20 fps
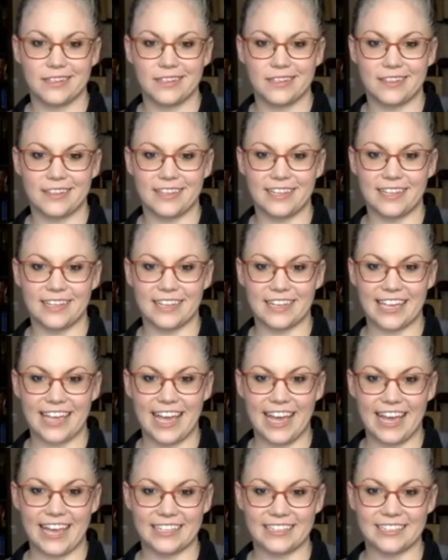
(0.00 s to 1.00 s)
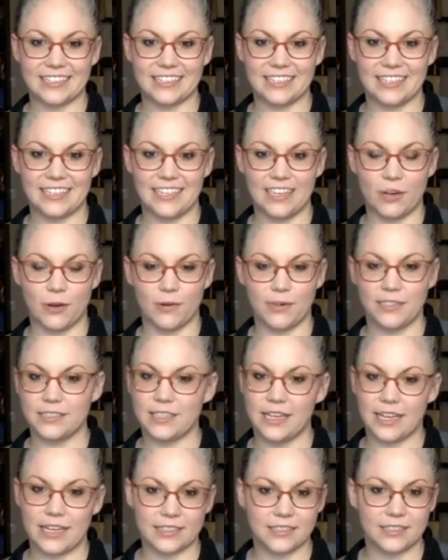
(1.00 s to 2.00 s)
the cat. He always
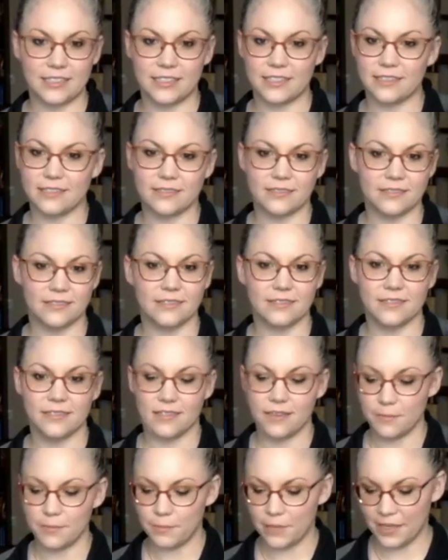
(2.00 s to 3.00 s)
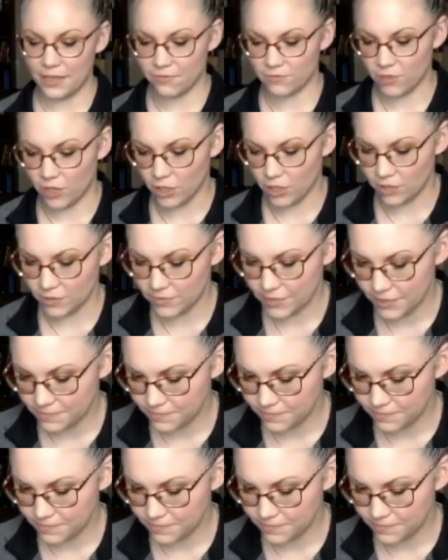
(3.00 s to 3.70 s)
has to be involved.